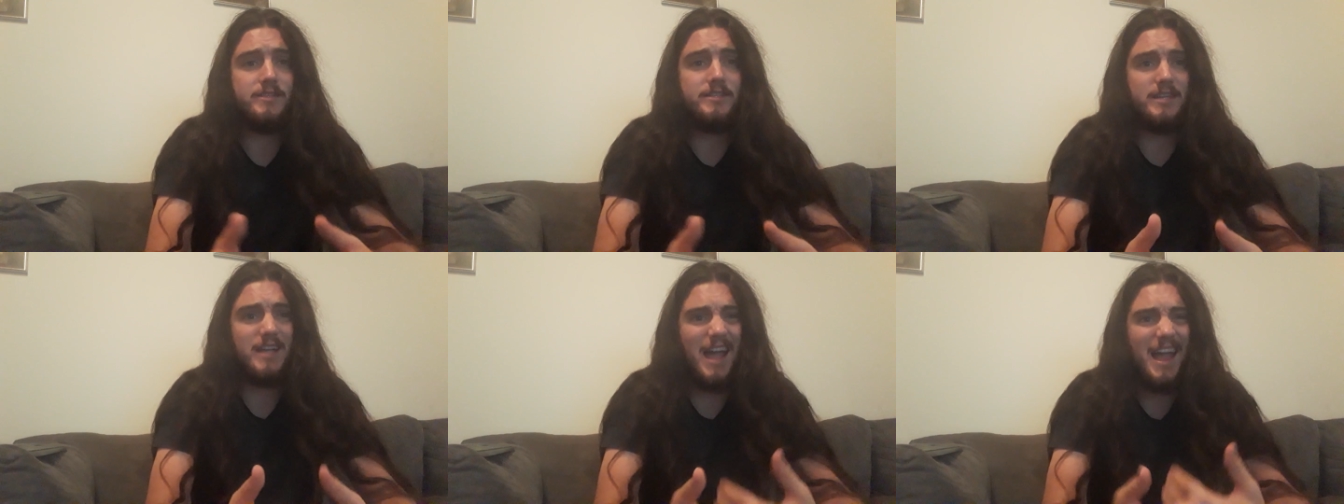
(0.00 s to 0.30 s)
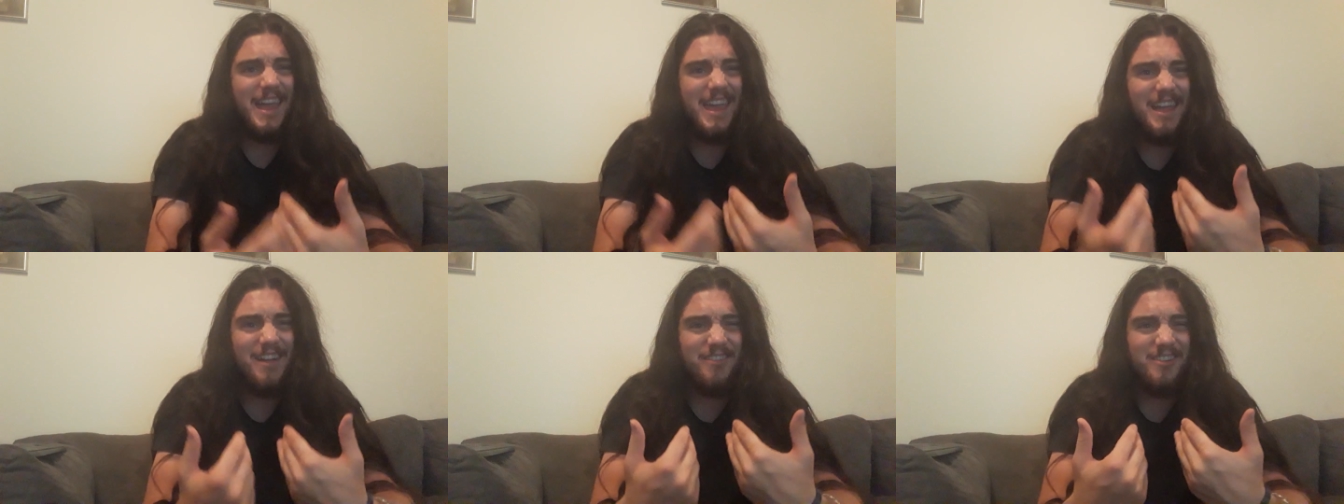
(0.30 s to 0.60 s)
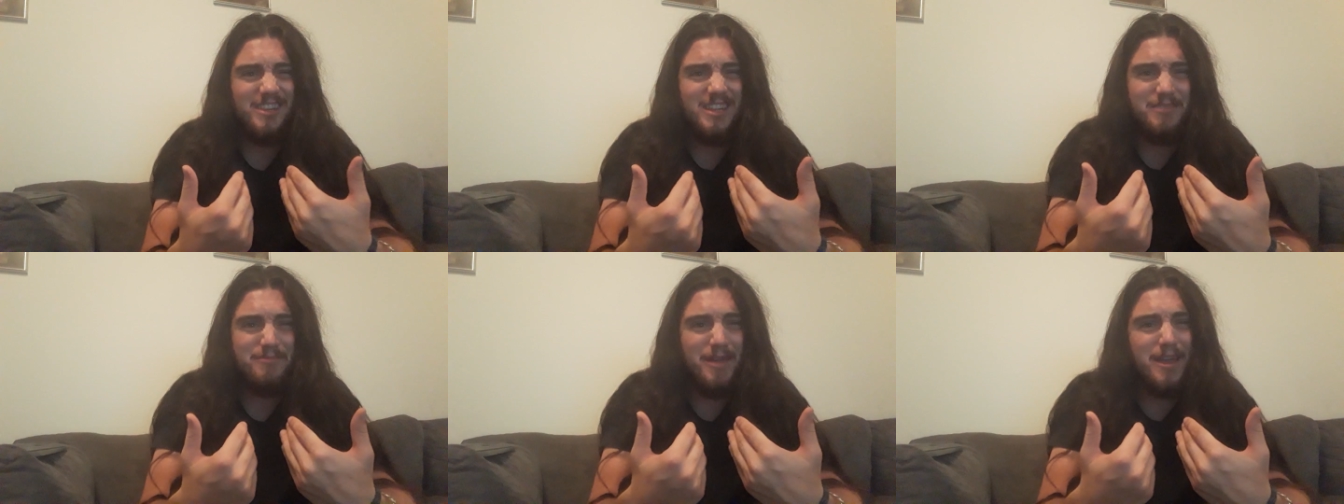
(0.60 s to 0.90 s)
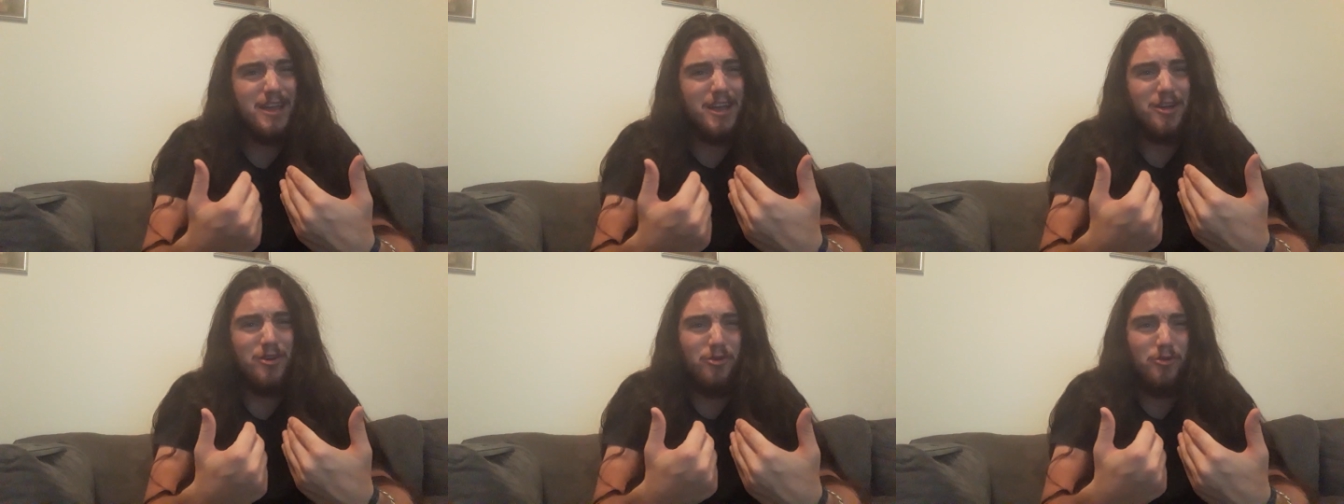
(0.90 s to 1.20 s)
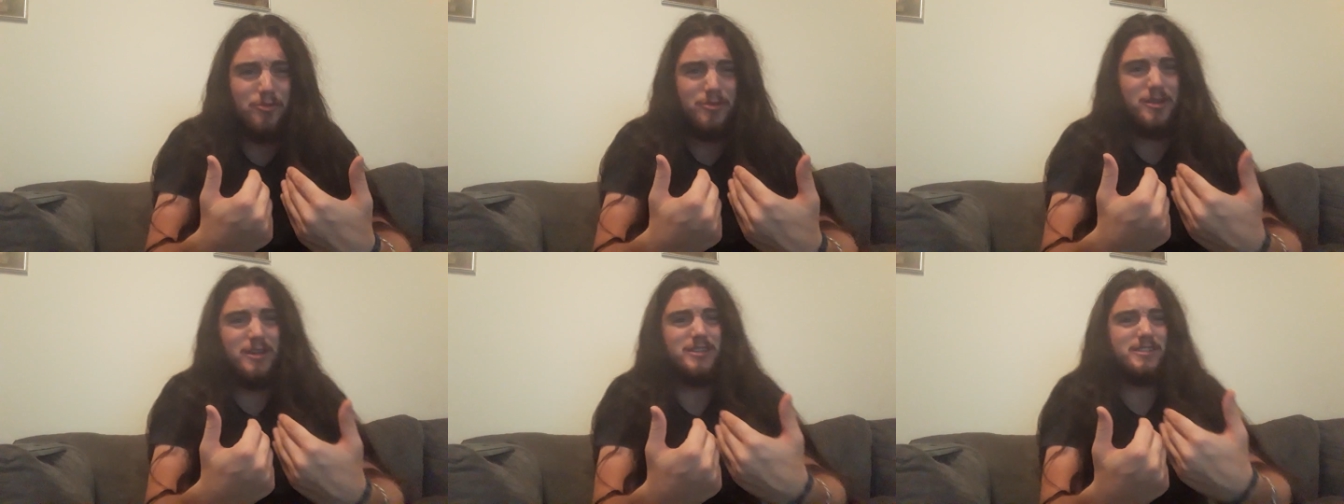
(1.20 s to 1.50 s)
Like, I can't really make a
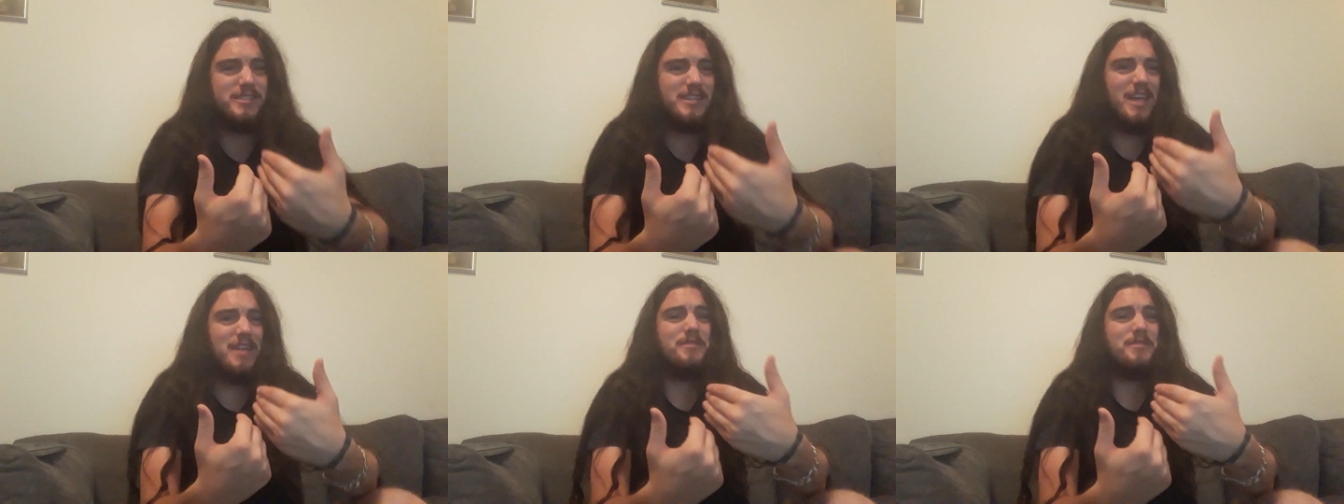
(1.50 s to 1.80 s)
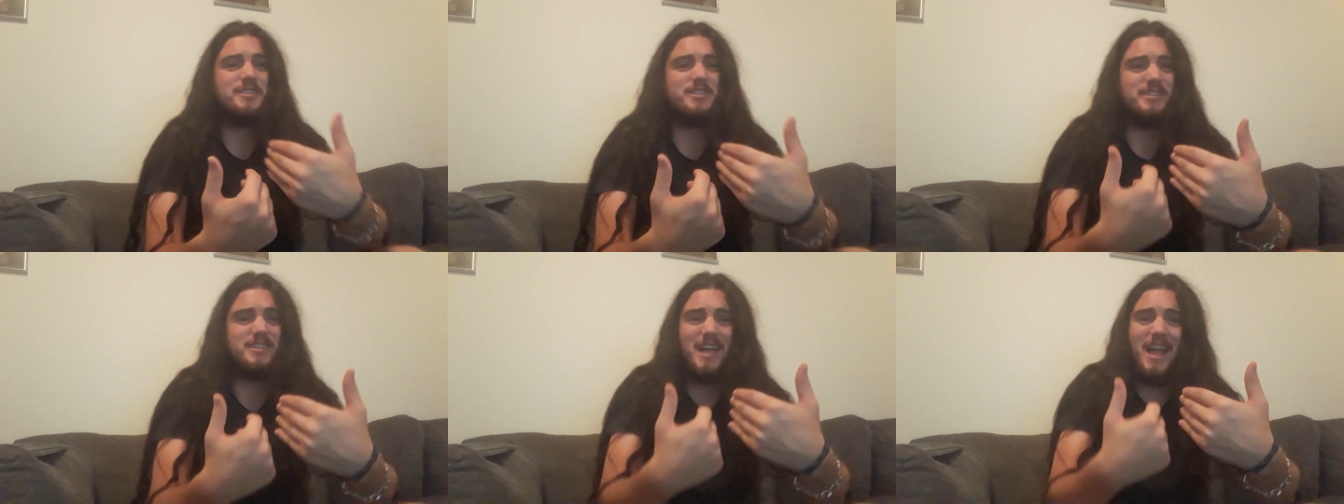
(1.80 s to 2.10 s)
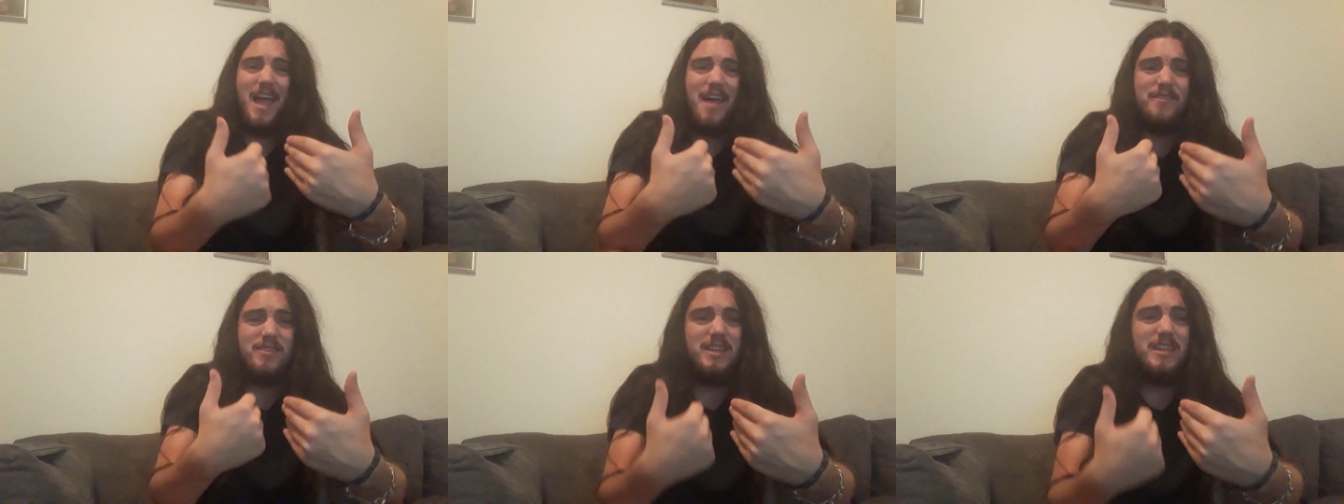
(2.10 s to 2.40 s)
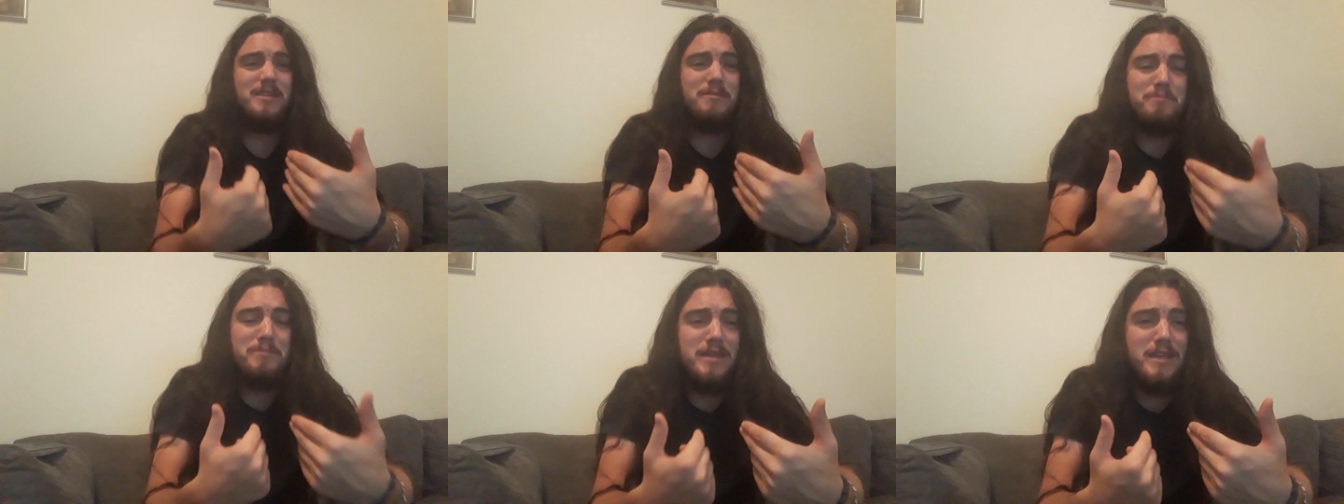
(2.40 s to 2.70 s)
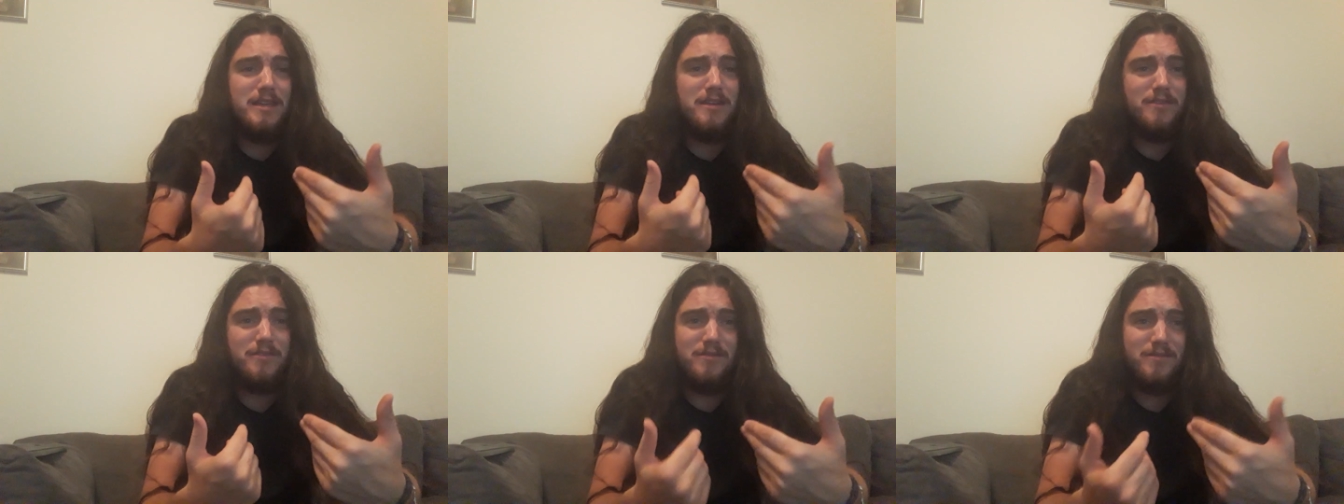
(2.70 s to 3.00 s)
cold cut sandwich because I haven't eaten
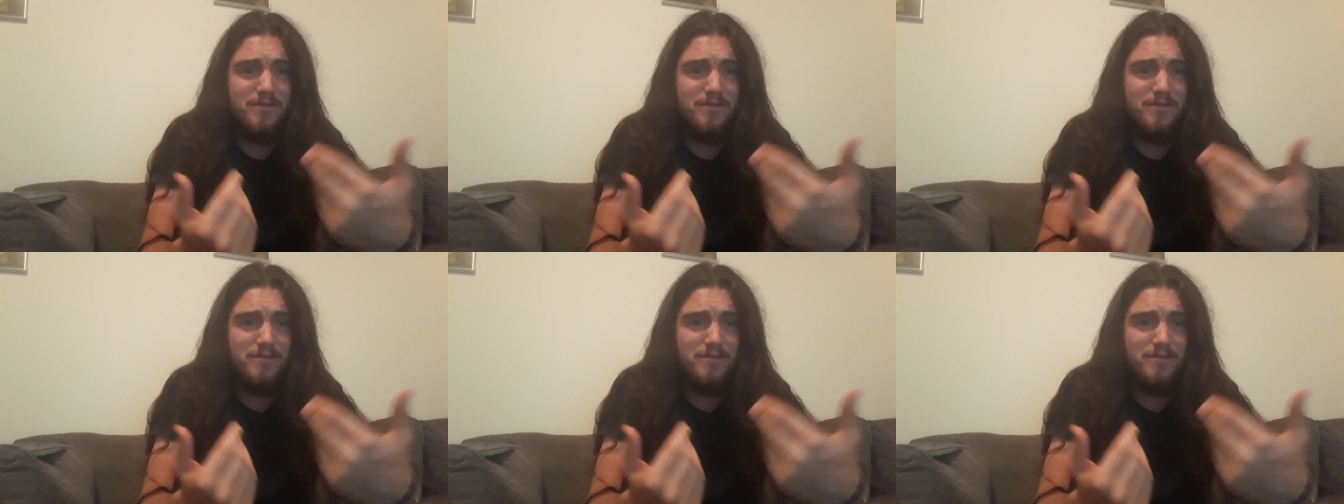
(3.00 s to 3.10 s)
meat